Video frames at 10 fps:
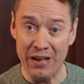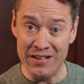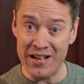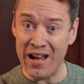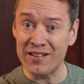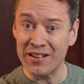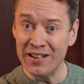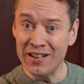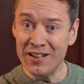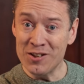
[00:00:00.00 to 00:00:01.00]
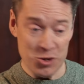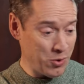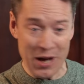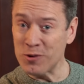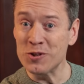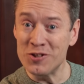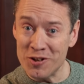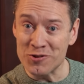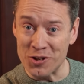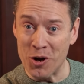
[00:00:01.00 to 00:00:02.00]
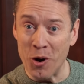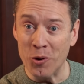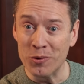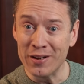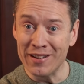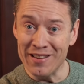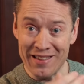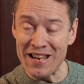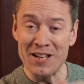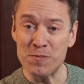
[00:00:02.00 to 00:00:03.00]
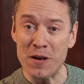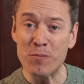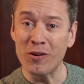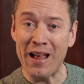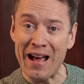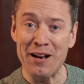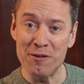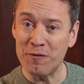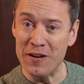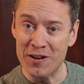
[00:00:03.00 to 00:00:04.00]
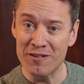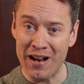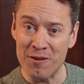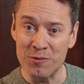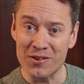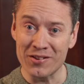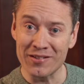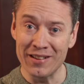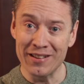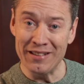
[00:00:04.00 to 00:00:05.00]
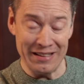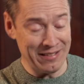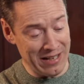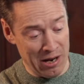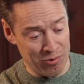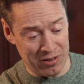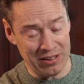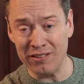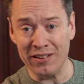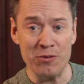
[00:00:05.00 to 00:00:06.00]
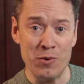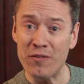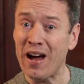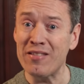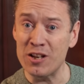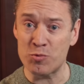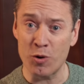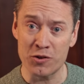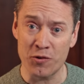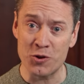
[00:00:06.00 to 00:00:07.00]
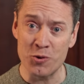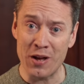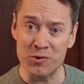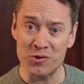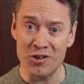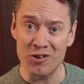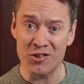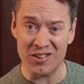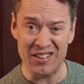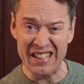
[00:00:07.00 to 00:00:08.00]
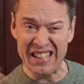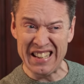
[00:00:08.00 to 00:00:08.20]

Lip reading: And yet, 2,000 years ago, these people had it figured out. Now, clearly, we've had these words for 2,000 years, and